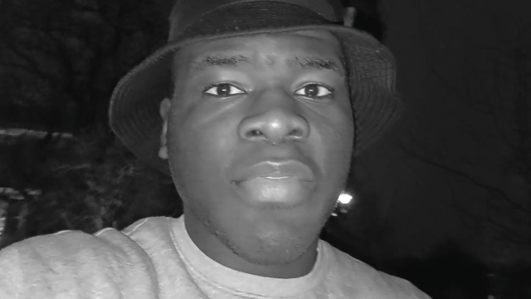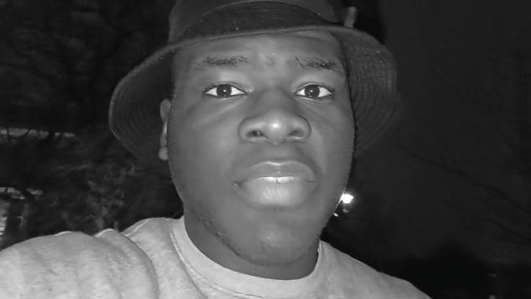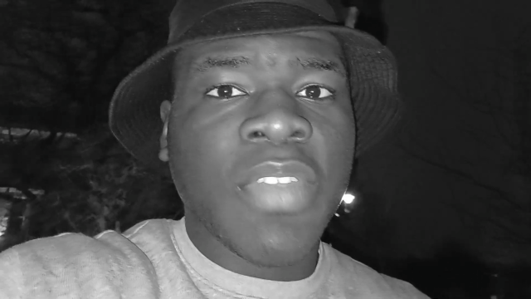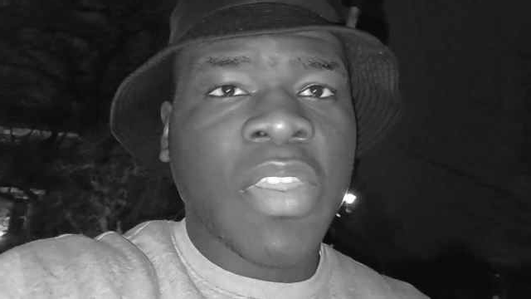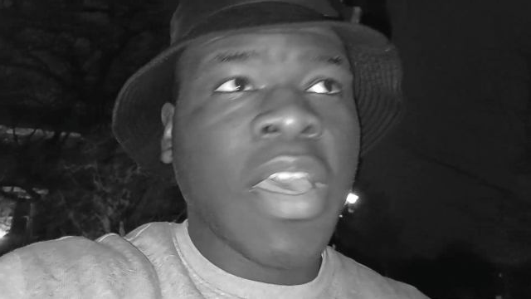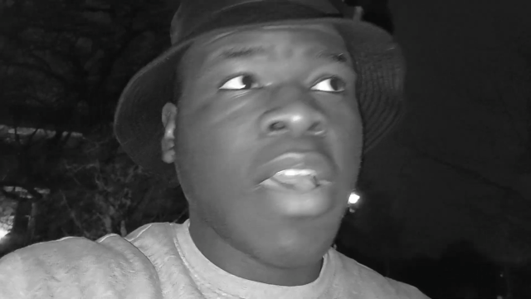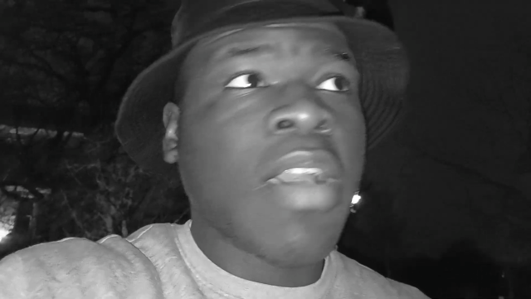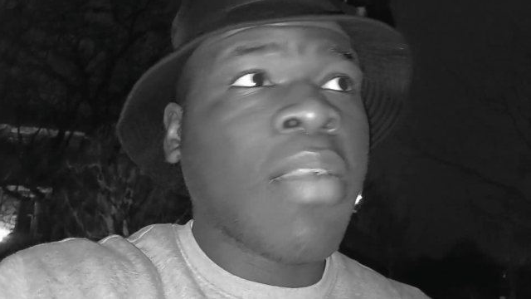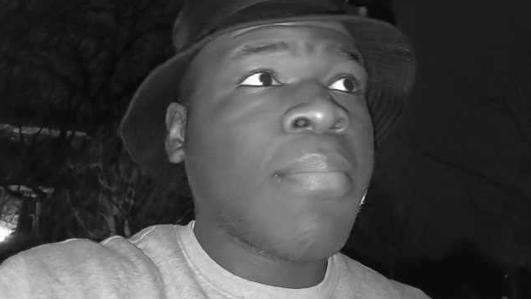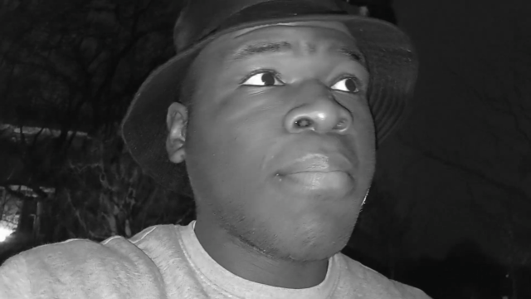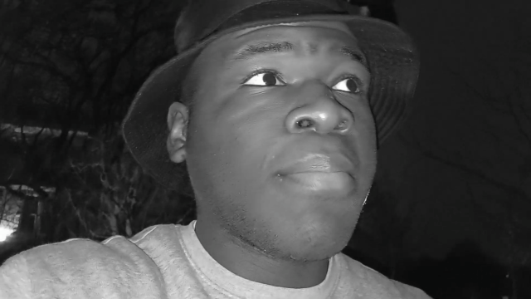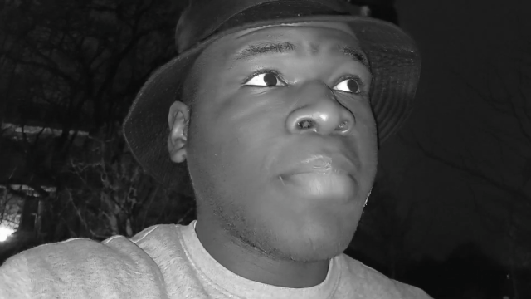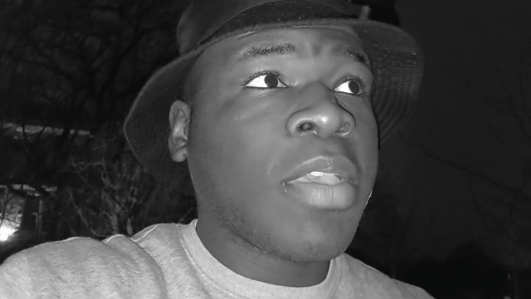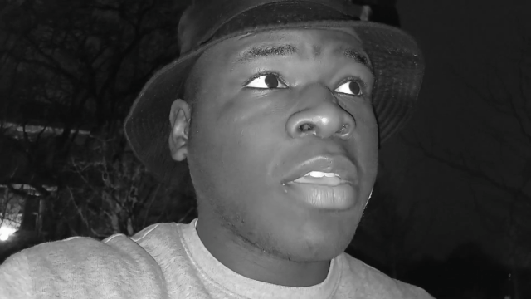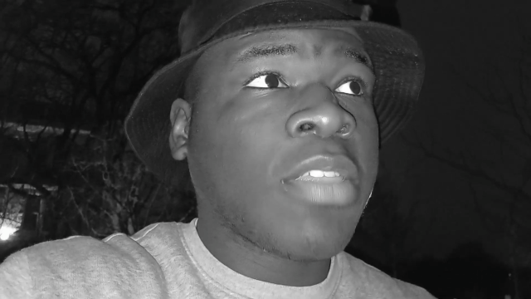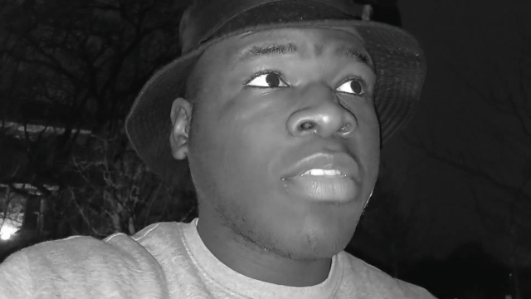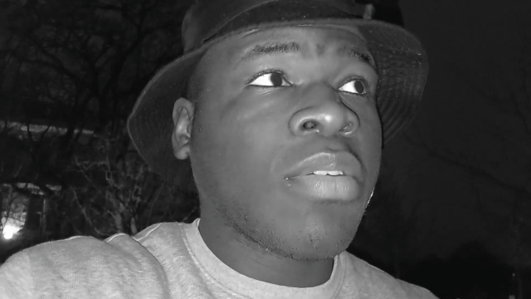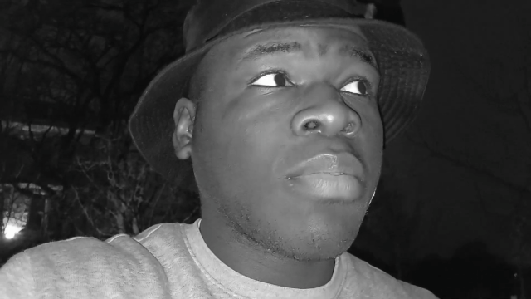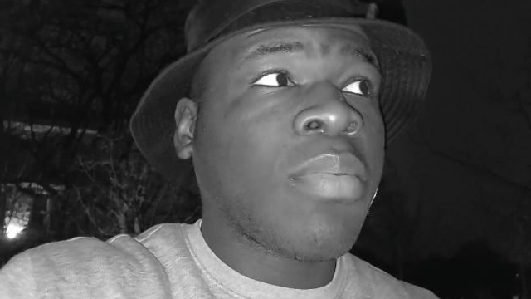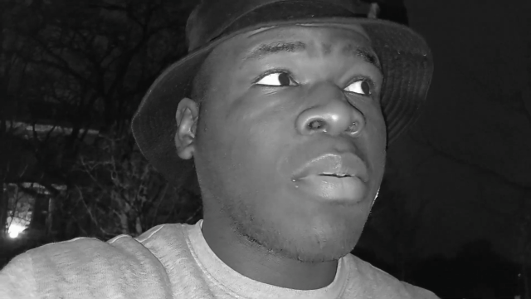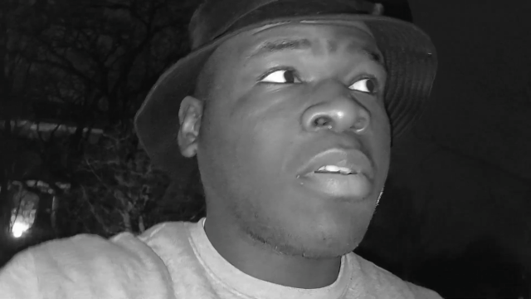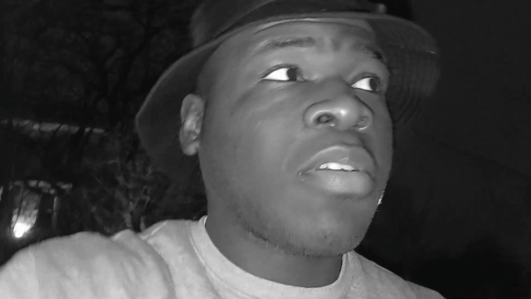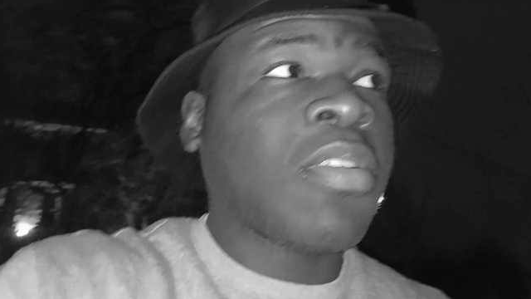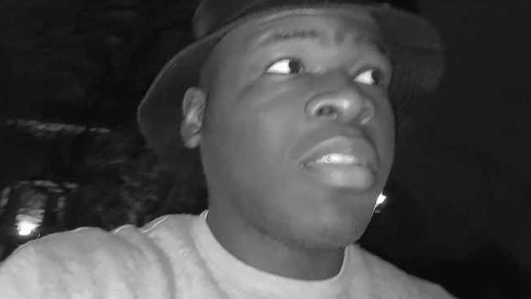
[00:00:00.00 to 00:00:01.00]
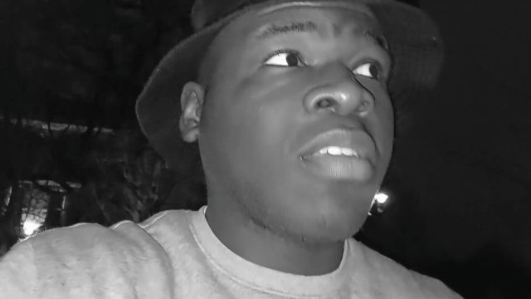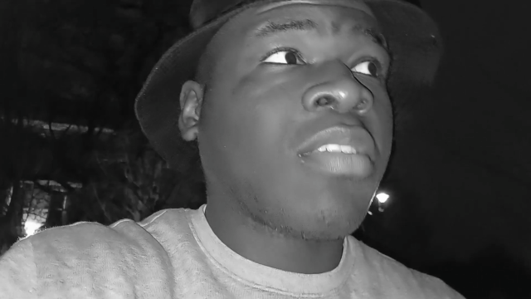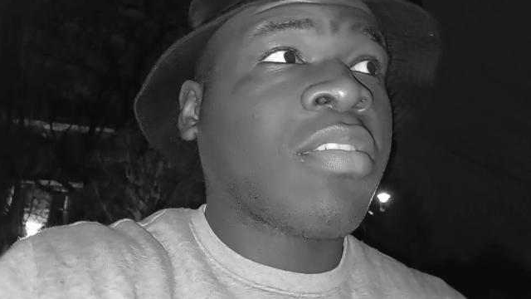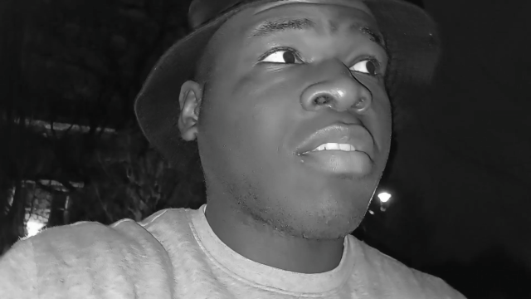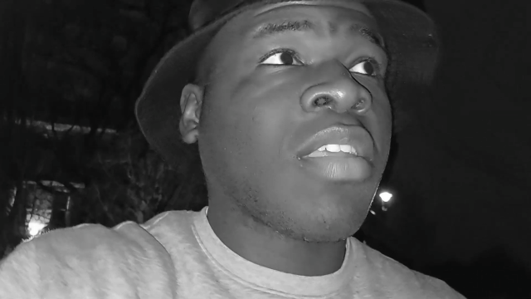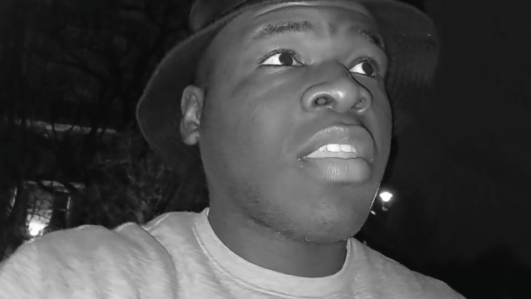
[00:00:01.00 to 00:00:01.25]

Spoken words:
on how big the world is